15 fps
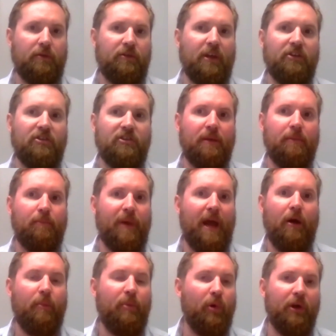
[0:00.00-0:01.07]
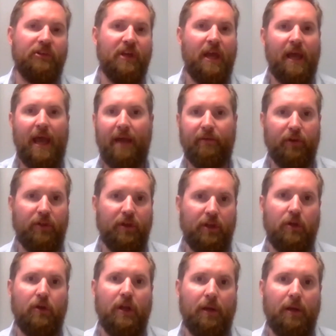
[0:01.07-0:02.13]
essentially PowerPoints, everything
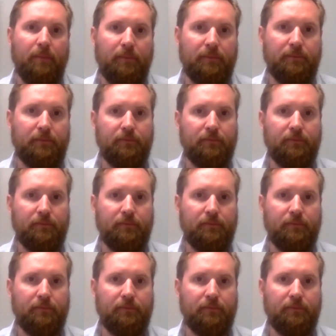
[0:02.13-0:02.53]
you need.